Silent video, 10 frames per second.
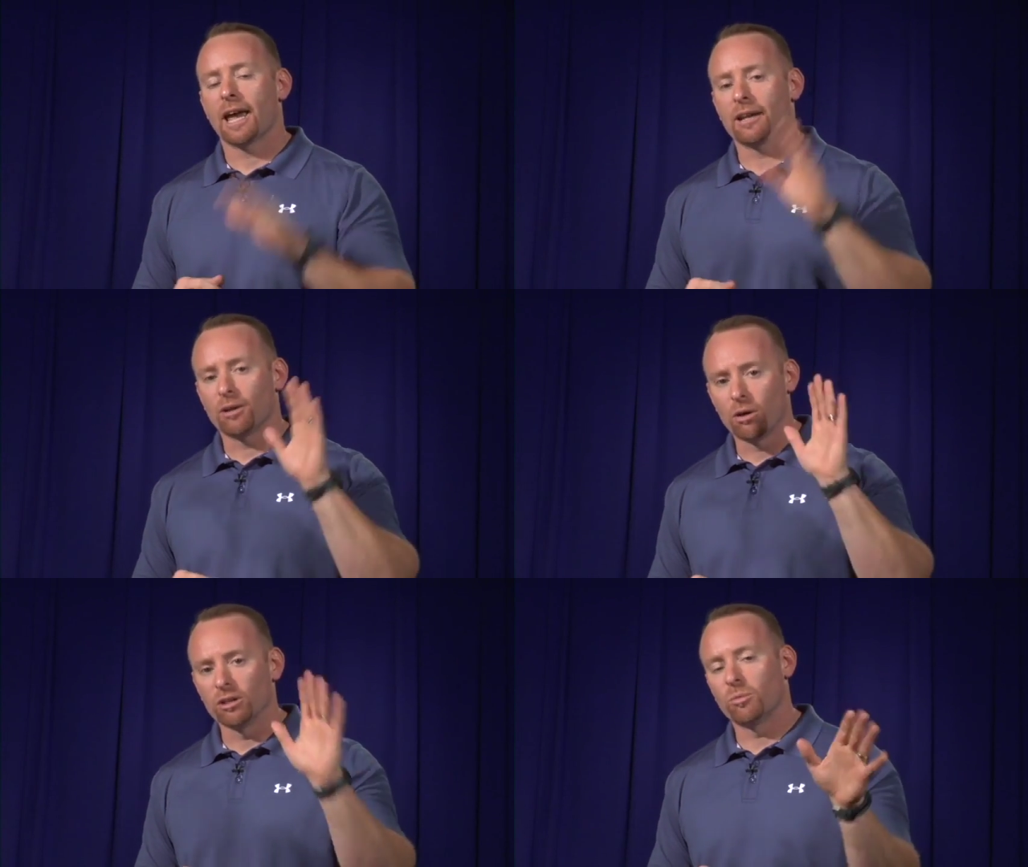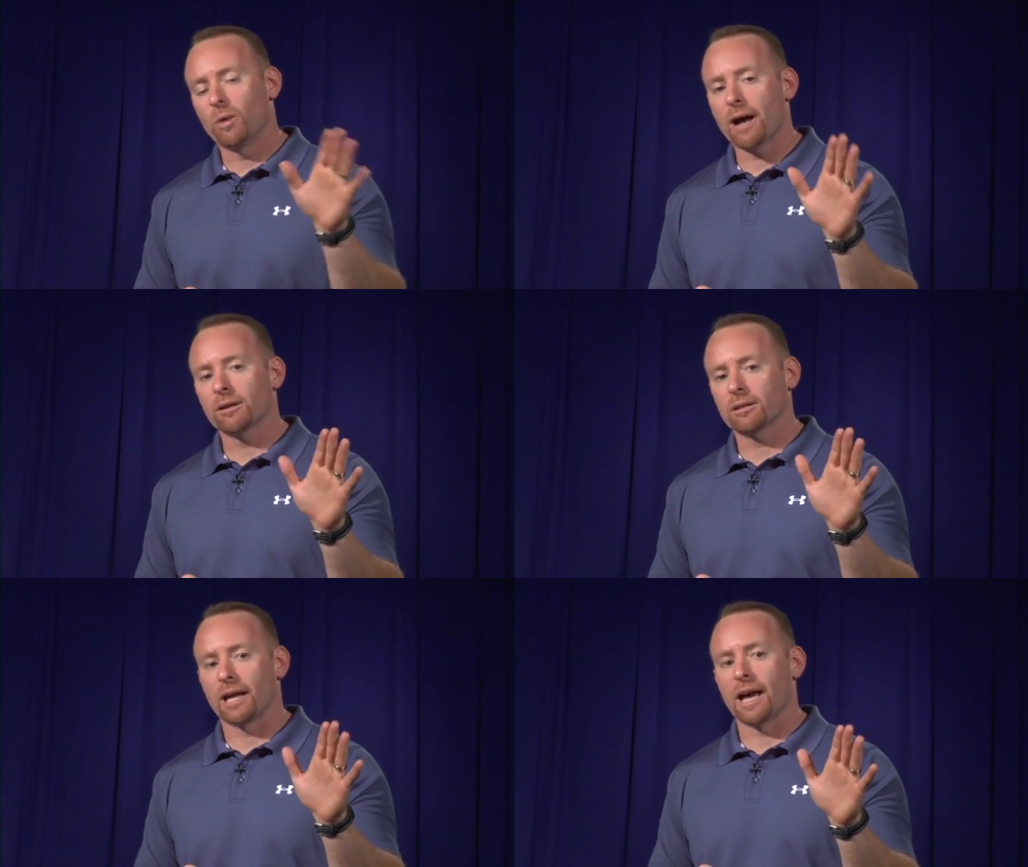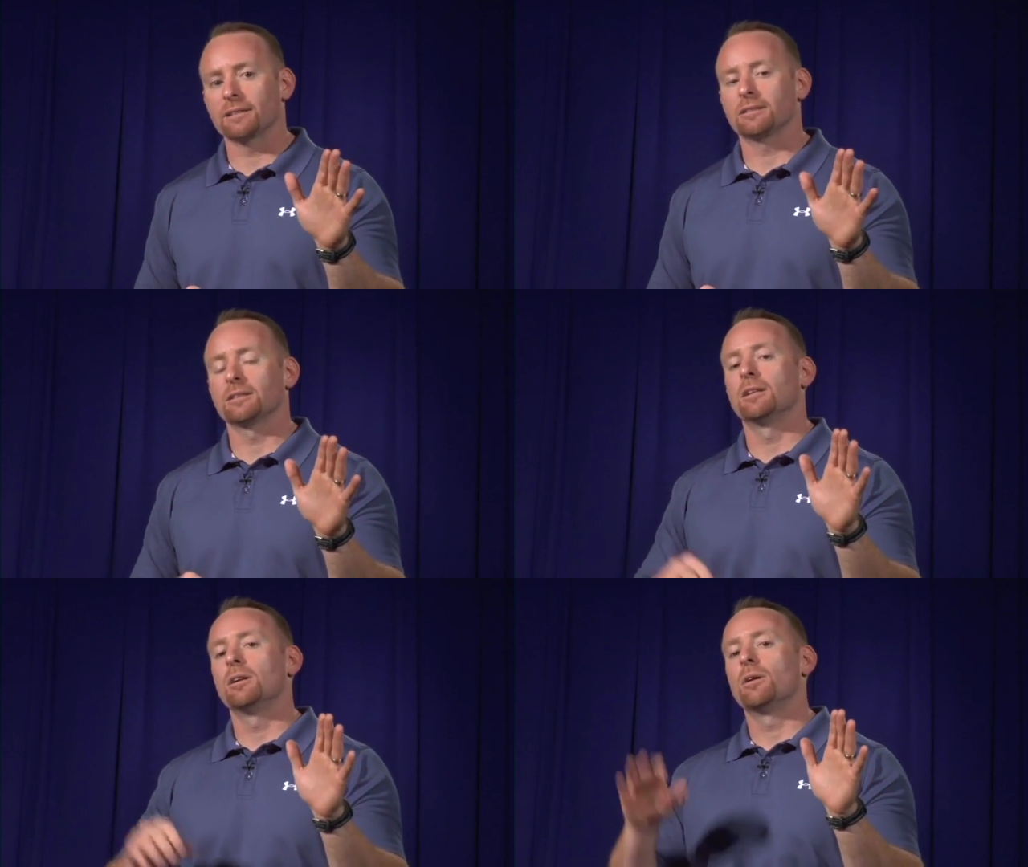and a Holam Wow class
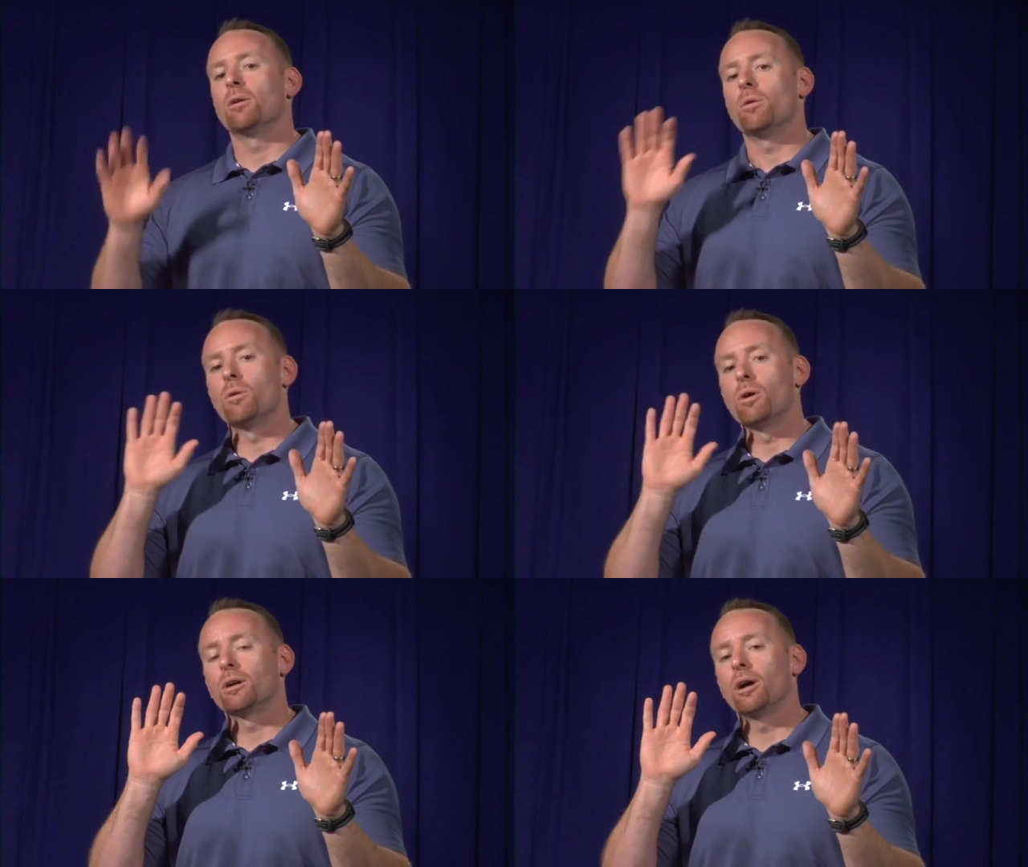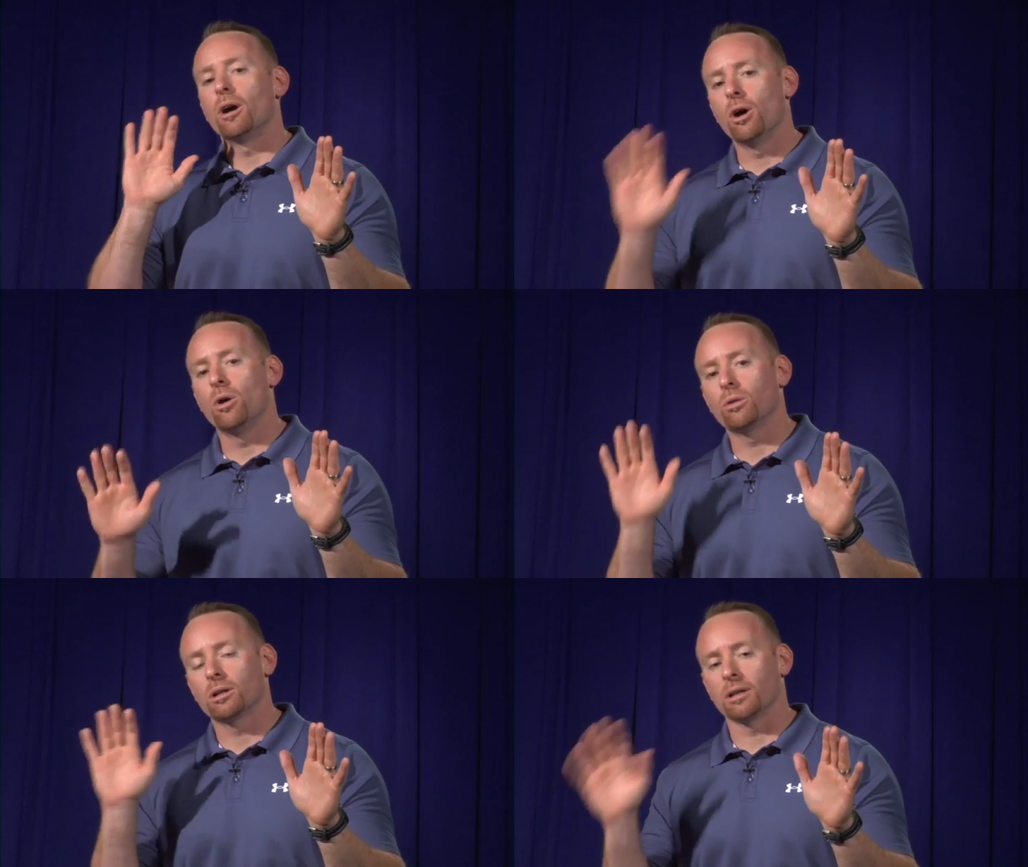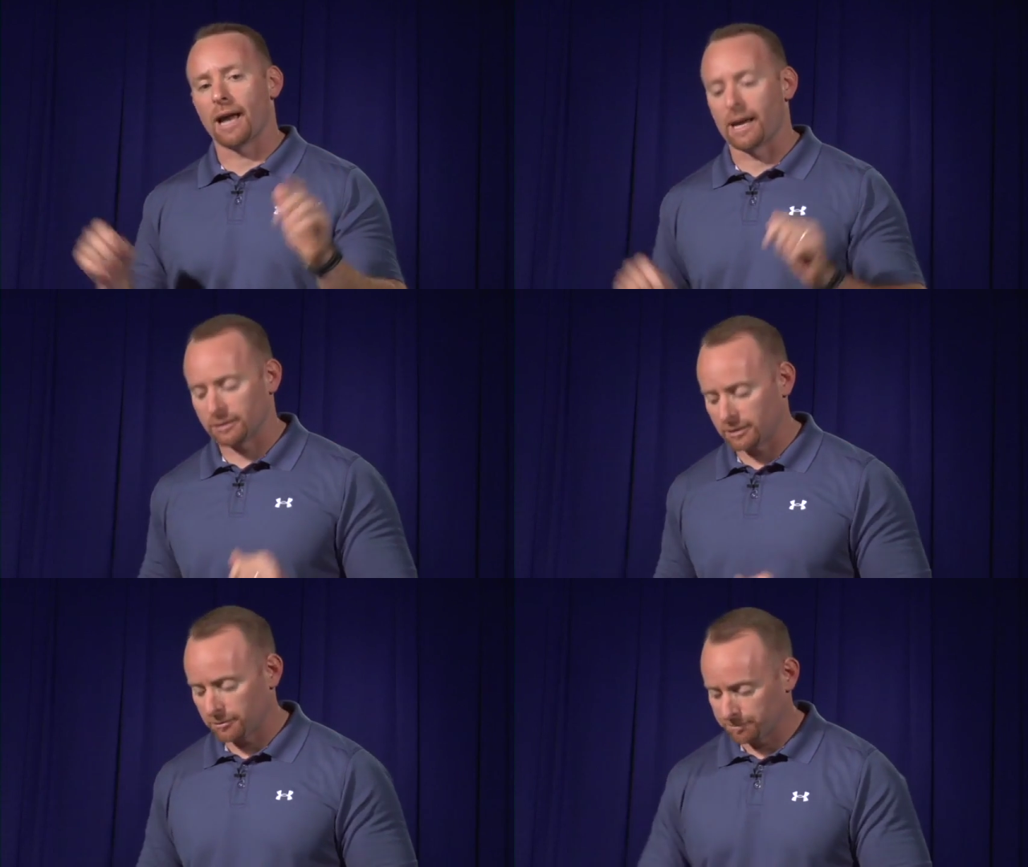or O
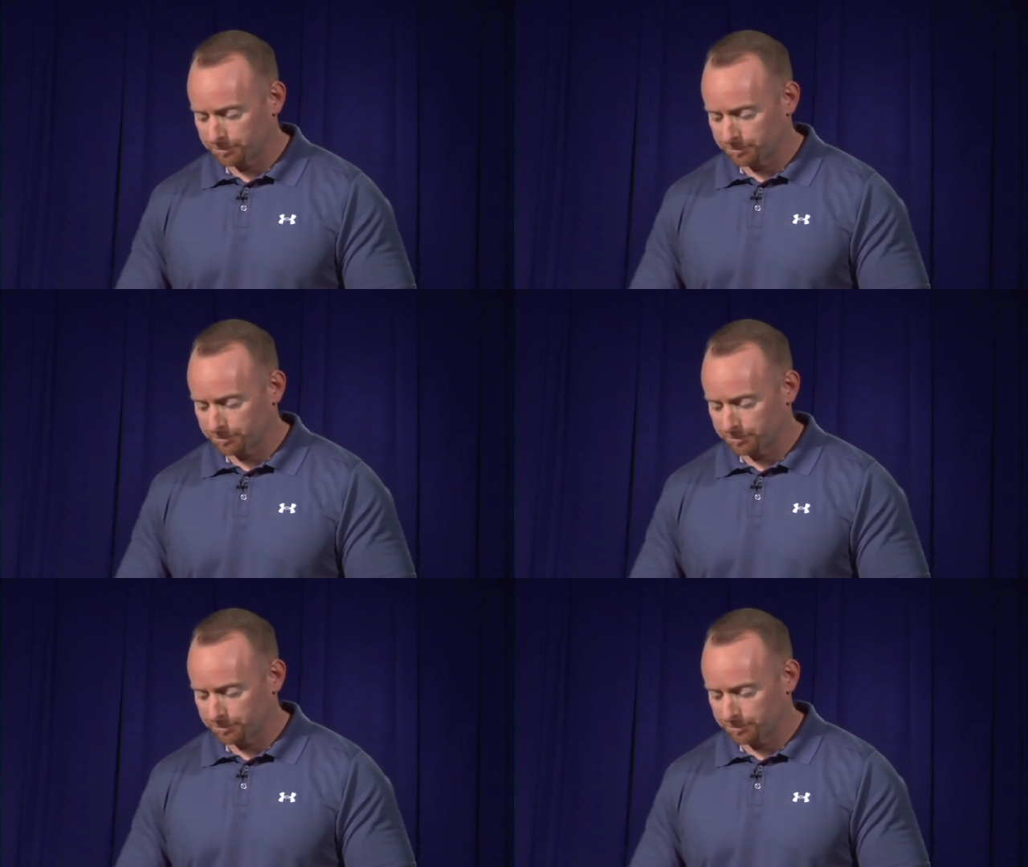class.